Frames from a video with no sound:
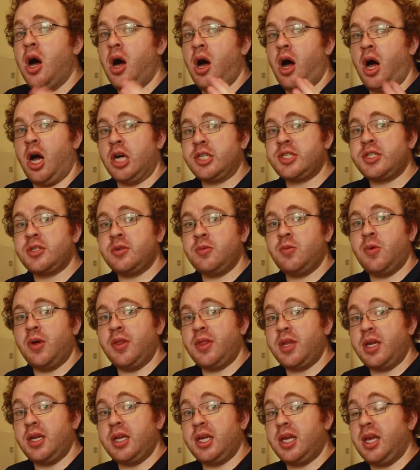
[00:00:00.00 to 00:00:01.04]
Also, one
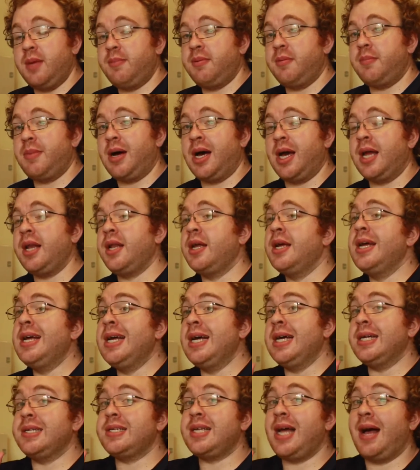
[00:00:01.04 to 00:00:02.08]
thing to keep in mind
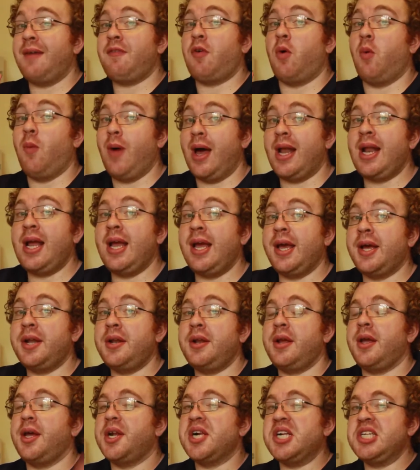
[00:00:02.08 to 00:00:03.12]
is have a wet
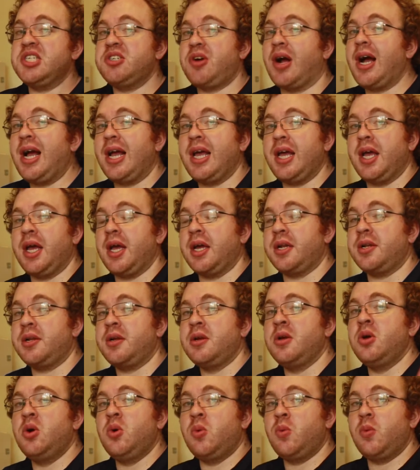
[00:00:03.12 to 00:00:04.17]
hand and a dry hand
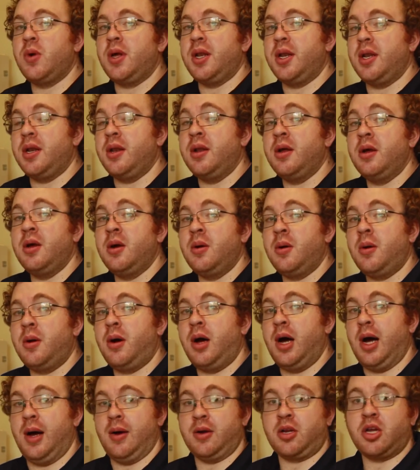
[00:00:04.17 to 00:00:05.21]
when
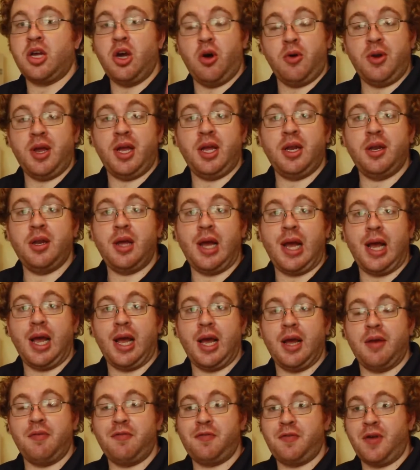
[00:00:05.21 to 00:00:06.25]
coating
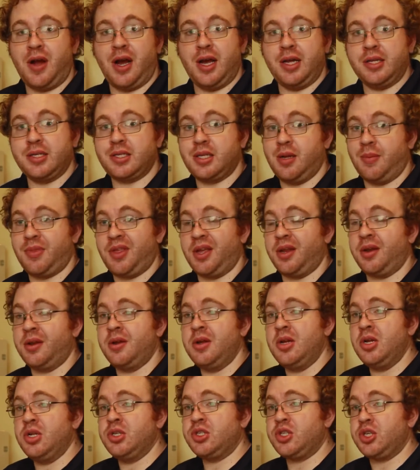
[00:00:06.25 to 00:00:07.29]
and frying something
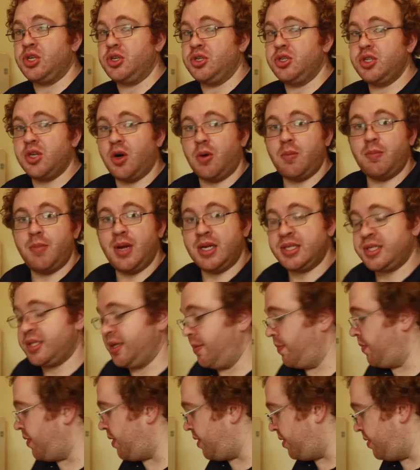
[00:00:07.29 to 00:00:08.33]
so you don't mess
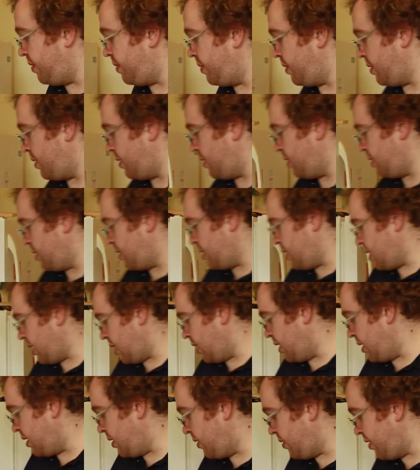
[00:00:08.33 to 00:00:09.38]
up
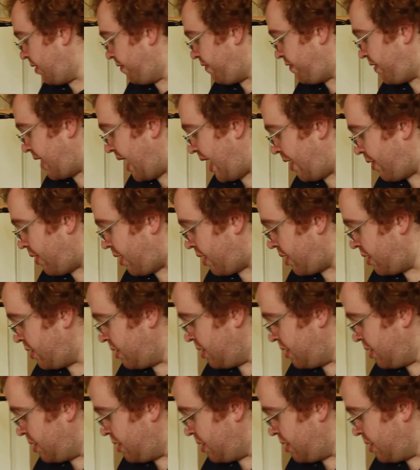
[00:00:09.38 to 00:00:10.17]
the flour.